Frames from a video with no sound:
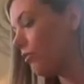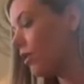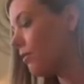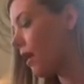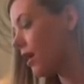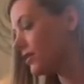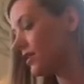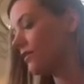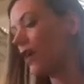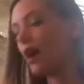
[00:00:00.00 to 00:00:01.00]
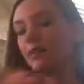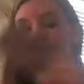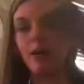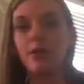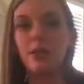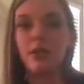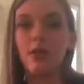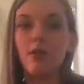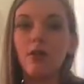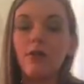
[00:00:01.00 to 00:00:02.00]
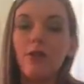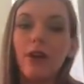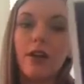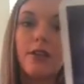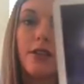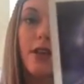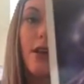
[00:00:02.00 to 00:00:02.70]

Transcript: put positive thoughts out into the universe,